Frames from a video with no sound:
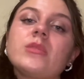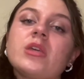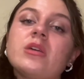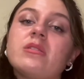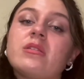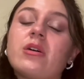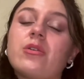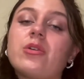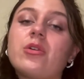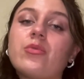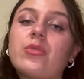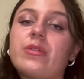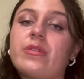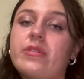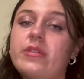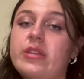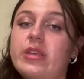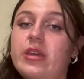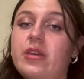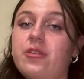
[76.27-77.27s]
tell you what's
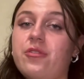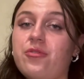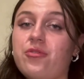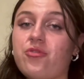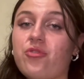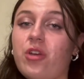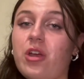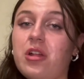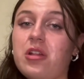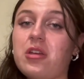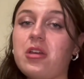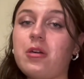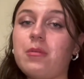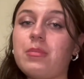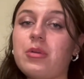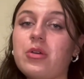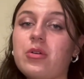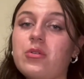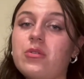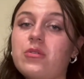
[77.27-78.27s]
the tea in Australia
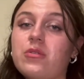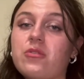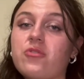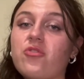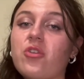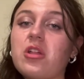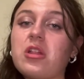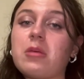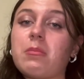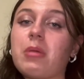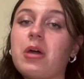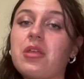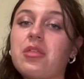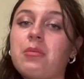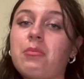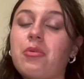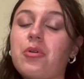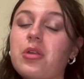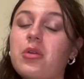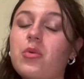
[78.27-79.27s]
because Australian Bath
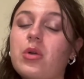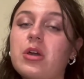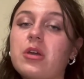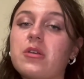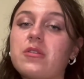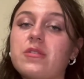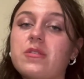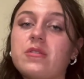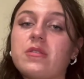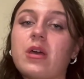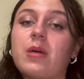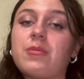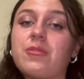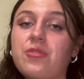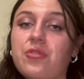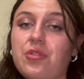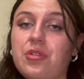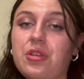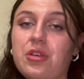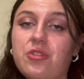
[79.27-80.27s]
and Body Works is
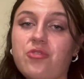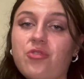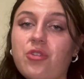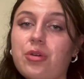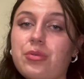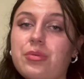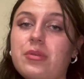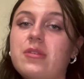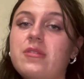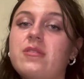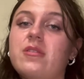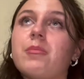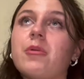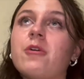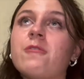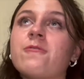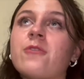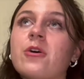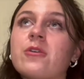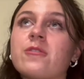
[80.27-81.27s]
absolutely atrocious.
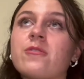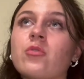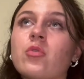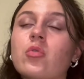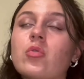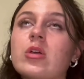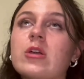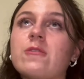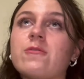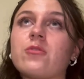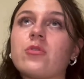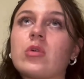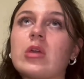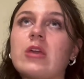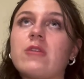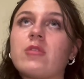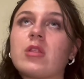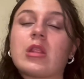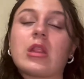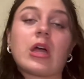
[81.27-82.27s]
First of all, if you're
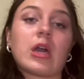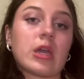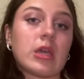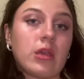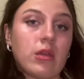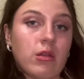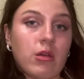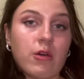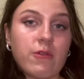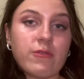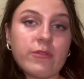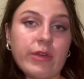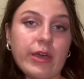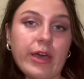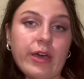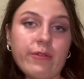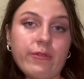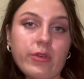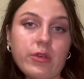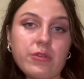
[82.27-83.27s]
even lucky enough to
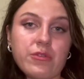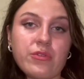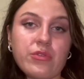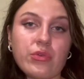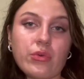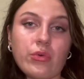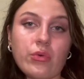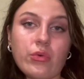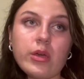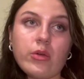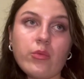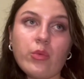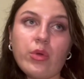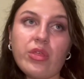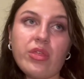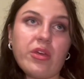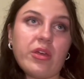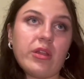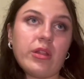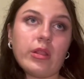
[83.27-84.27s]
have a store
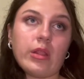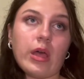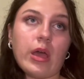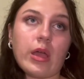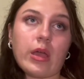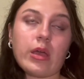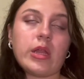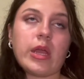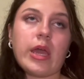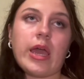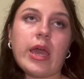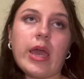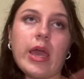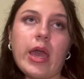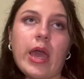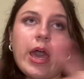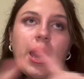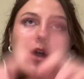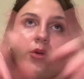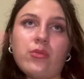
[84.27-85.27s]
within like an
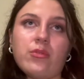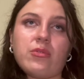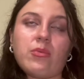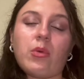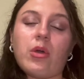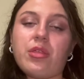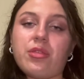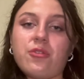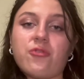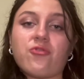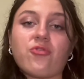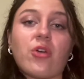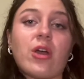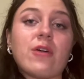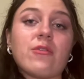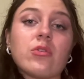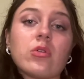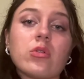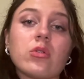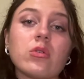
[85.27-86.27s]
hour's worth of
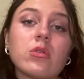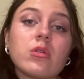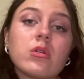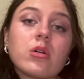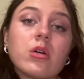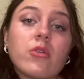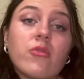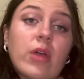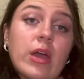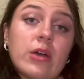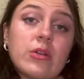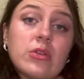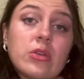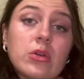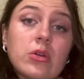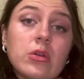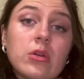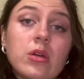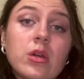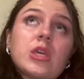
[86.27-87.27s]
travel around
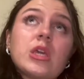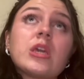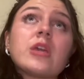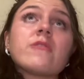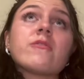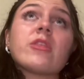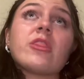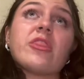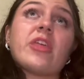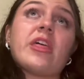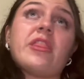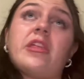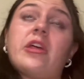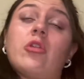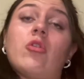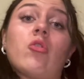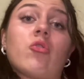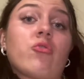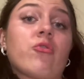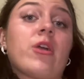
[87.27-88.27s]
you, even then they're
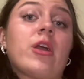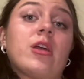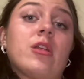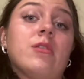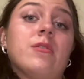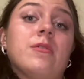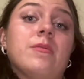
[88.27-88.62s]
not great.